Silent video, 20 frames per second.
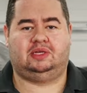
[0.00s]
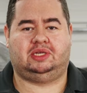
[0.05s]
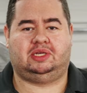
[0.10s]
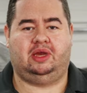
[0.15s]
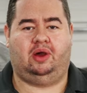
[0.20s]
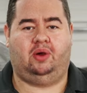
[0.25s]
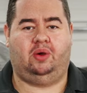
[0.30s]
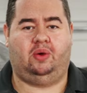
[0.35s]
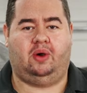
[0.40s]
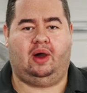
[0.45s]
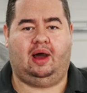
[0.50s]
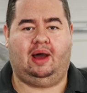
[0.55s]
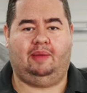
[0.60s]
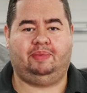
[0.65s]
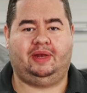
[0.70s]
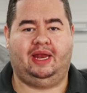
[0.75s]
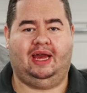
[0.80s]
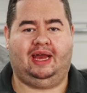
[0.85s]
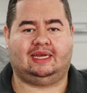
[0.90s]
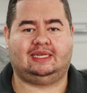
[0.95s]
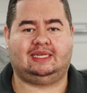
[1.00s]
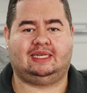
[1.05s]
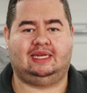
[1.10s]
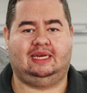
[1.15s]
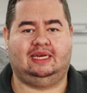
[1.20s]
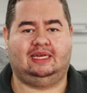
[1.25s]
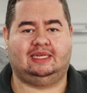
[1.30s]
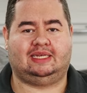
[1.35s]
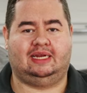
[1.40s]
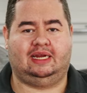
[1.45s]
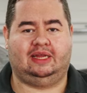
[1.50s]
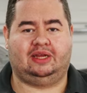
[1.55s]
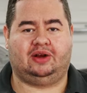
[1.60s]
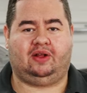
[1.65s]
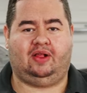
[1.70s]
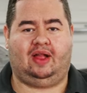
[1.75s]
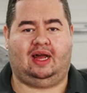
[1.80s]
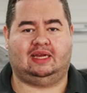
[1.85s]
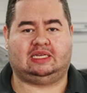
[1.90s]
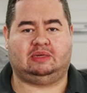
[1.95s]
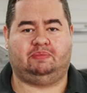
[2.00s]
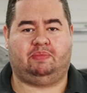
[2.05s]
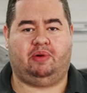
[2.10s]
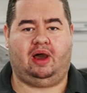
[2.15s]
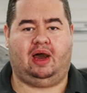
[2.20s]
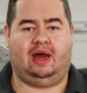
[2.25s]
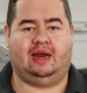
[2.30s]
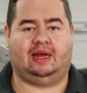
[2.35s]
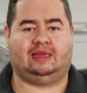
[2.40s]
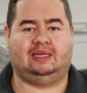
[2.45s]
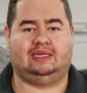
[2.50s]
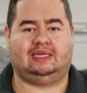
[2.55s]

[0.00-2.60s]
So up next is another Klasse product.